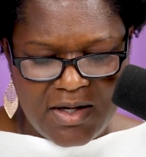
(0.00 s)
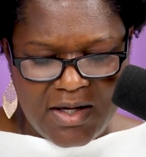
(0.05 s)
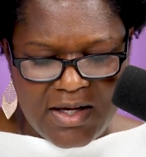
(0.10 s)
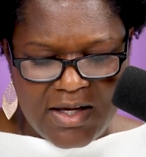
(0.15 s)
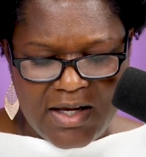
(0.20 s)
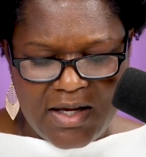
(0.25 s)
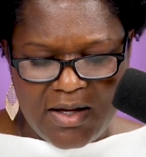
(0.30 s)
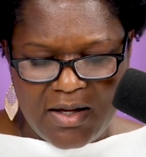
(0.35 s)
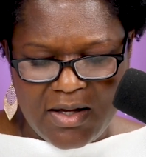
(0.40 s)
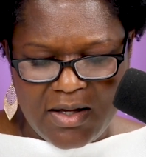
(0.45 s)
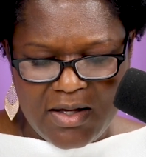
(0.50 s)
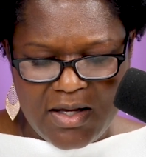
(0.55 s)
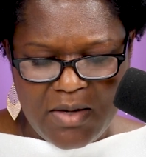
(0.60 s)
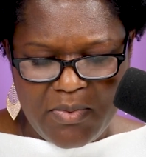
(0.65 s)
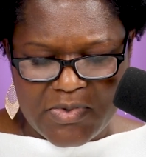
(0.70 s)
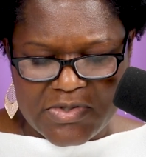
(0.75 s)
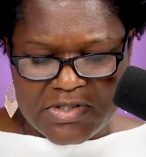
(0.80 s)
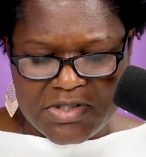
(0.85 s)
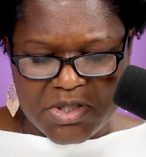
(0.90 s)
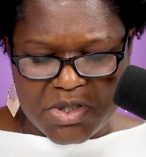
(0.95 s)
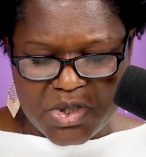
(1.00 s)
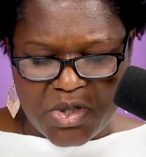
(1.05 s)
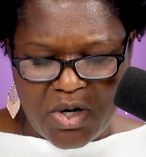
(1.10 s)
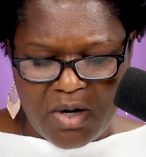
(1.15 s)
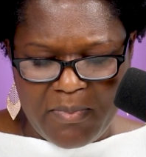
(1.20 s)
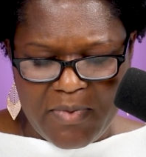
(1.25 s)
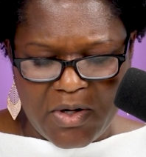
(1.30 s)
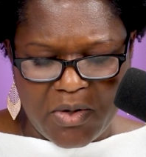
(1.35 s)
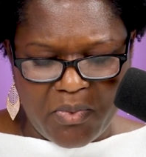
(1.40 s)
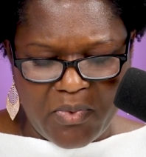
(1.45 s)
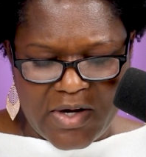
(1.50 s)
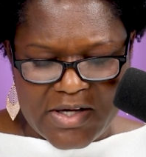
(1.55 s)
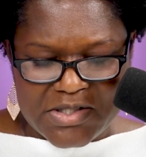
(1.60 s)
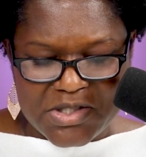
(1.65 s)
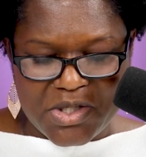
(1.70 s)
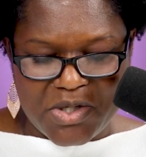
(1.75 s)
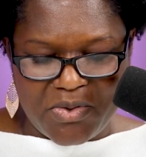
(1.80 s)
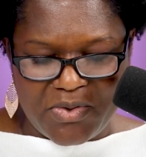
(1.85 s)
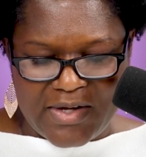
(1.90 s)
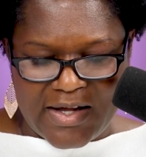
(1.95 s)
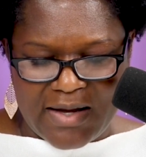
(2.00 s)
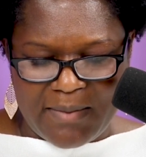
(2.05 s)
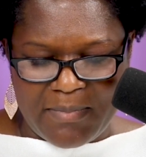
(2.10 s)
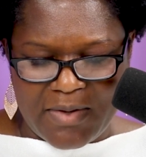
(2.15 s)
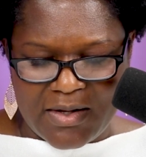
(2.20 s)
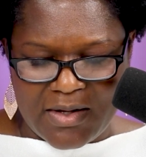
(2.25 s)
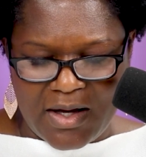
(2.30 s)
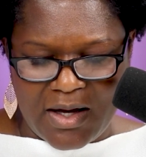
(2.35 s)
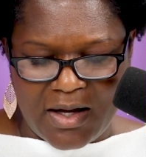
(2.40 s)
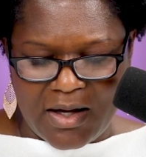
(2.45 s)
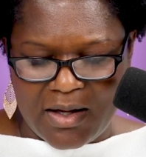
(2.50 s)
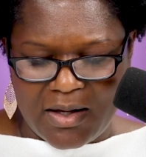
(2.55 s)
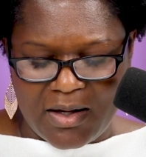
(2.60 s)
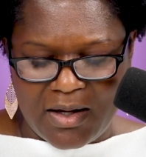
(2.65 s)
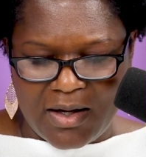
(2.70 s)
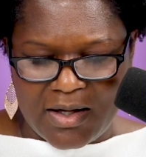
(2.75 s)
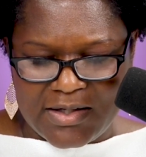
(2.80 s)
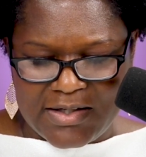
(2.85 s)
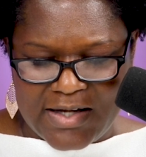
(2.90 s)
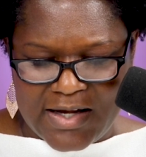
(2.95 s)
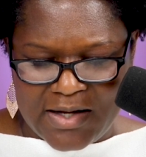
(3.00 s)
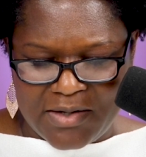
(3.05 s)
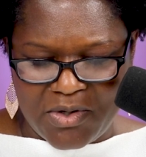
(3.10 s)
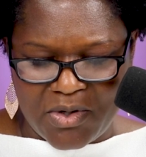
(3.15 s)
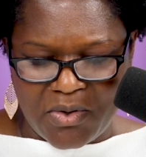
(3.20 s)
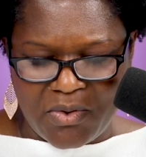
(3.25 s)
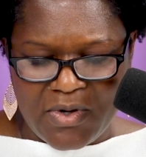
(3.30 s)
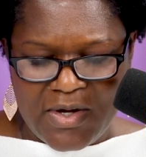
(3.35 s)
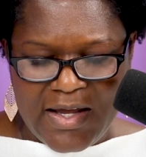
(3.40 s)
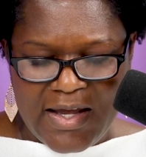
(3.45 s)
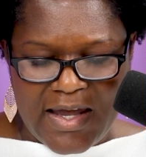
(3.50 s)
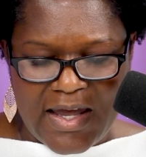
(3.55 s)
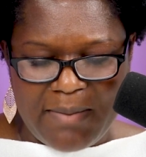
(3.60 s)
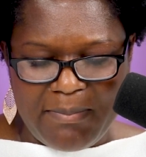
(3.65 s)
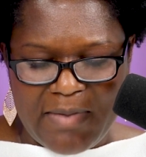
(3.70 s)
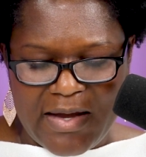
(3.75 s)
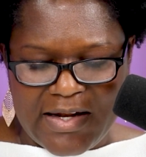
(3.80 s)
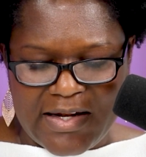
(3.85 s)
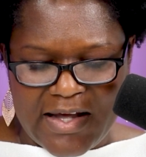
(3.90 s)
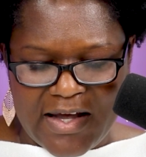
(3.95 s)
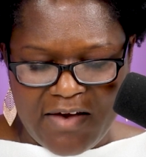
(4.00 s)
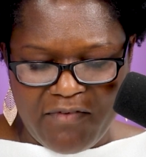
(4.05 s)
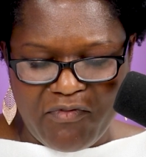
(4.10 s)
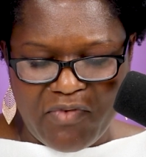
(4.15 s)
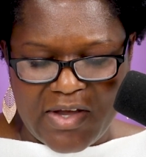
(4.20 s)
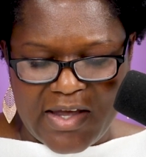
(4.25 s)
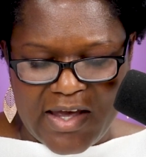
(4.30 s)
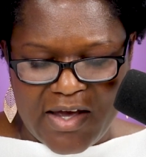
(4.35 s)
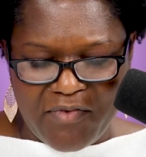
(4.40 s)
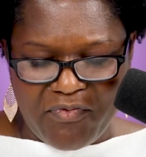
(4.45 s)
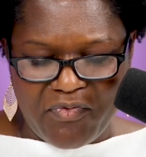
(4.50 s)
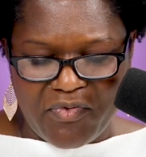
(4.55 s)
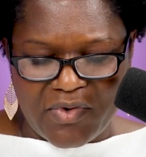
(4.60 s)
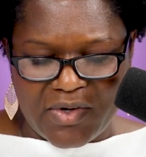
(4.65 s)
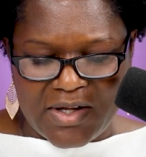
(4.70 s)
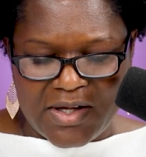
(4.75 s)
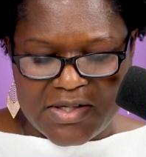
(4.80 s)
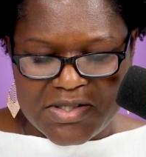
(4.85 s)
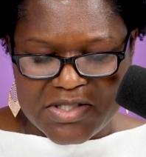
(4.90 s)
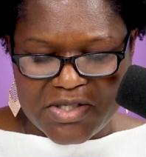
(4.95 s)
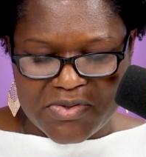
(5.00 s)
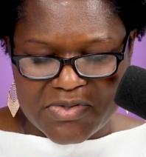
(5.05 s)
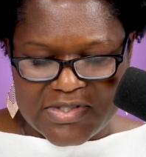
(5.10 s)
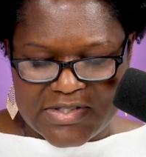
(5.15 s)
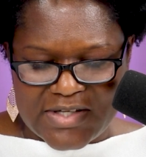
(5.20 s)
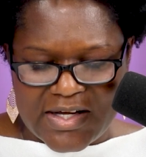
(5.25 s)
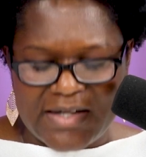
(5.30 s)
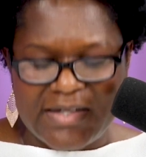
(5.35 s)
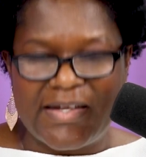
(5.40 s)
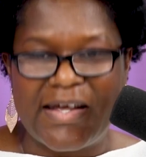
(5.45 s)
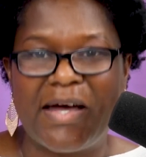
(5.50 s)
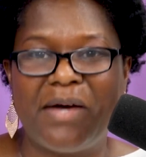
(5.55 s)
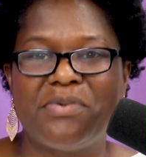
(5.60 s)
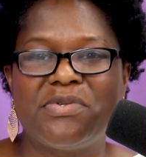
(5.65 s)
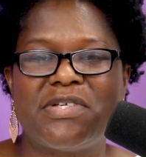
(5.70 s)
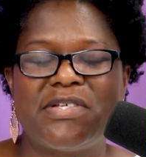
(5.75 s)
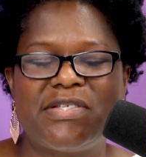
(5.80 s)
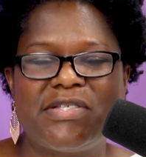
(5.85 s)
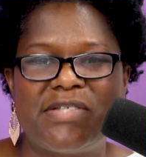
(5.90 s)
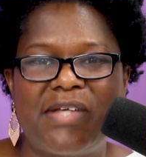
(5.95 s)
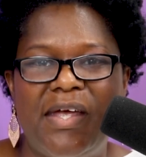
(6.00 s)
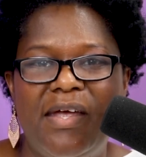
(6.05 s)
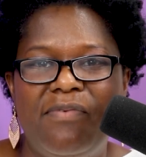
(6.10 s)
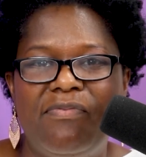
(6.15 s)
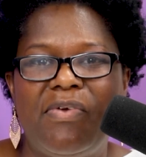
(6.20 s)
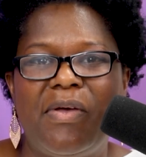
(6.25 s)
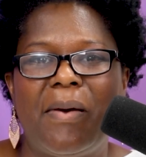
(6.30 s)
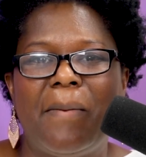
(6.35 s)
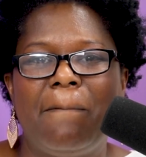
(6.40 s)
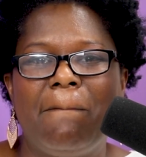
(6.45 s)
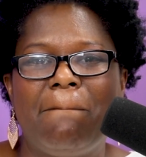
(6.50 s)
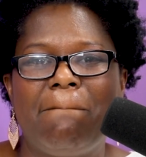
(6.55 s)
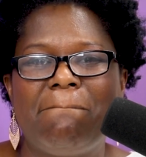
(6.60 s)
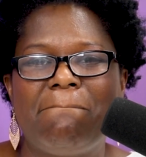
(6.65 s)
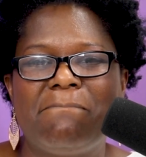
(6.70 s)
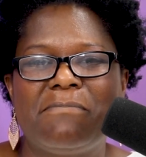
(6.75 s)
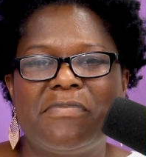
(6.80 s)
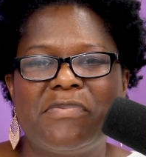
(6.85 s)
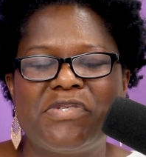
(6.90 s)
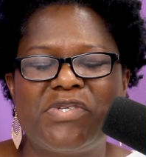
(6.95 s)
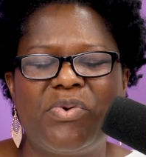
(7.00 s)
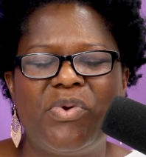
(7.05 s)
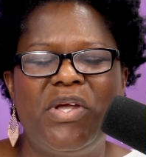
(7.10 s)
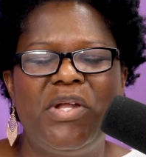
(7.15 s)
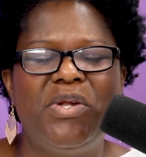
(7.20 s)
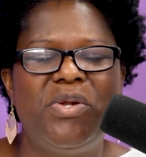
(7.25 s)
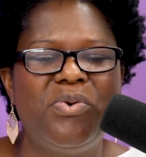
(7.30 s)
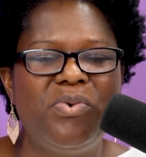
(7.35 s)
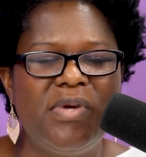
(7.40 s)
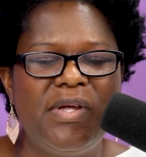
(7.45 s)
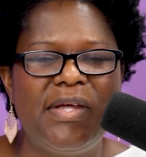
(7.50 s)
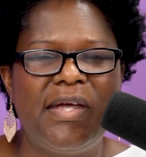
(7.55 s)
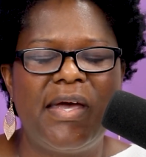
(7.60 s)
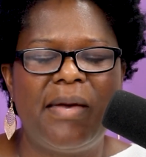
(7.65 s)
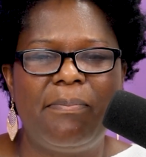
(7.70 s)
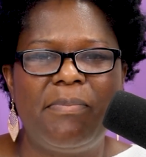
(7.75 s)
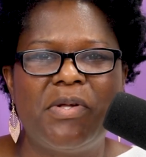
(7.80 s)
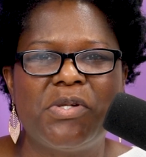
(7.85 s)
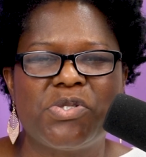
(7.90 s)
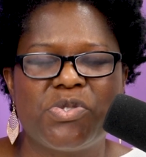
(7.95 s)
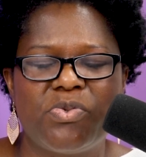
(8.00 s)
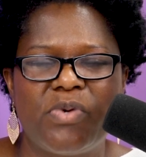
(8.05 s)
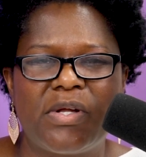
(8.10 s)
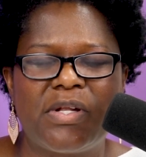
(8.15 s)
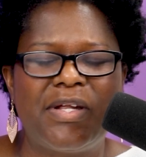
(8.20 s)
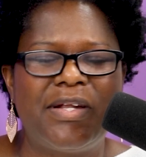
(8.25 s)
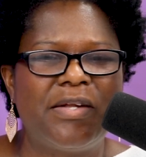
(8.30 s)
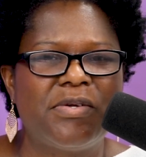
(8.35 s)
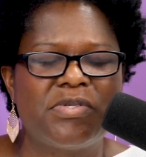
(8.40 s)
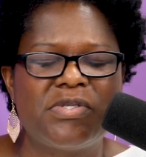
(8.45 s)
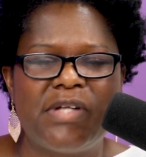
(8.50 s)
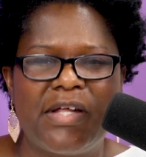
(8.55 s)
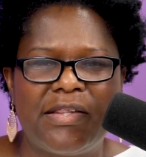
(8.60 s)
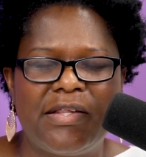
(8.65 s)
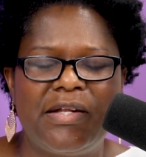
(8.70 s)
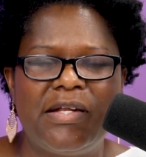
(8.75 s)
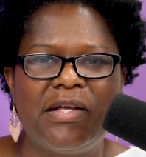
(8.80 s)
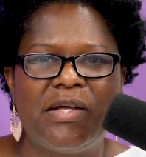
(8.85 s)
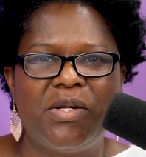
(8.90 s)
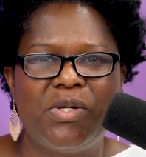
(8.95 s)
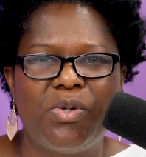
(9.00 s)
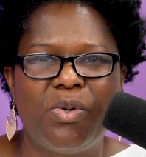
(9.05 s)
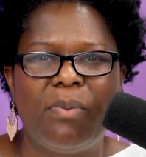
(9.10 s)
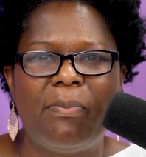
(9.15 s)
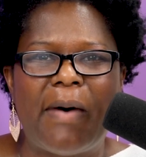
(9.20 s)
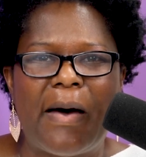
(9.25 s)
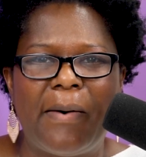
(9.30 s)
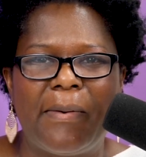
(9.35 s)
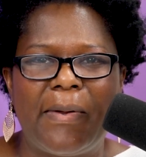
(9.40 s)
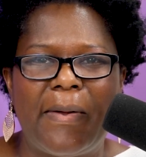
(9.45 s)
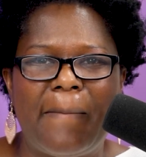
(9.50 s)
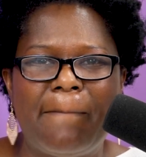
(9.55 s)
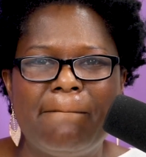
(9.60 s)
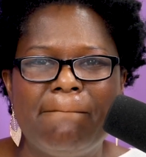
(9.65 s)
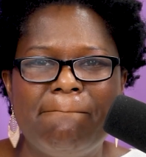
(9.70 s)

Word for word: He, he was determined to rescue Dan, uh, uh, Daniel and made every effort until sundown to save him. So he knew he had been tricked and there's nothing he can do about it.